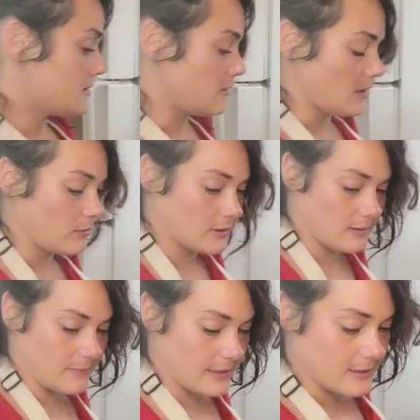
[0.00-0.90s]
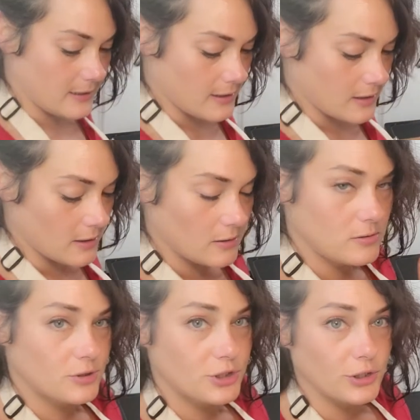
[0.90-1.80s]
so now we're gonna make our
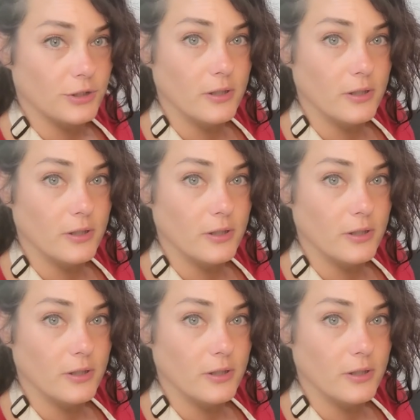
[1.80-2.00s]
sugar,